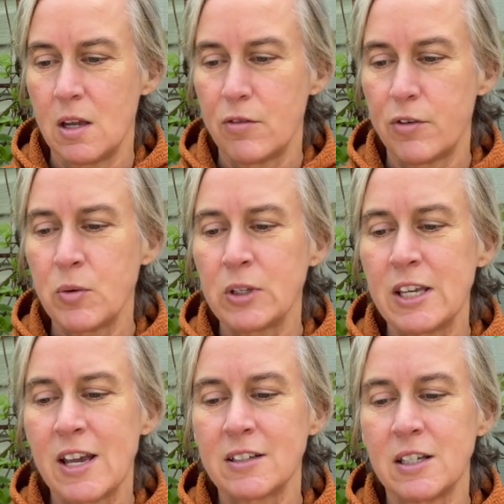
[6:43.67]

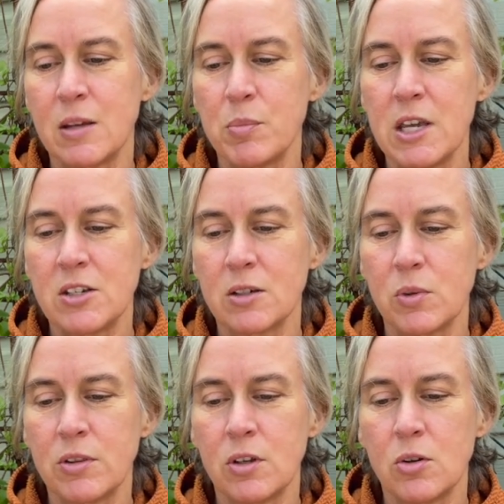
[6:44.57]
frequently acting impatient
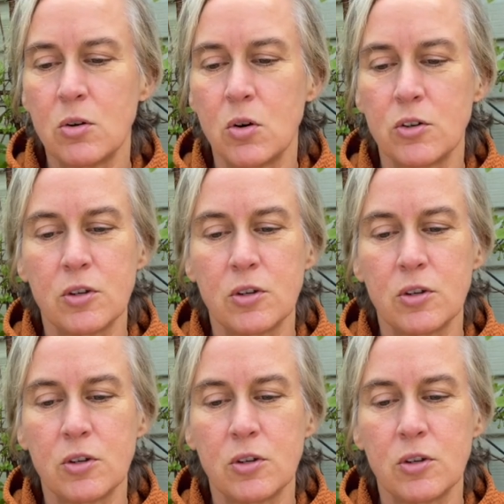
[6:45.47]
with you or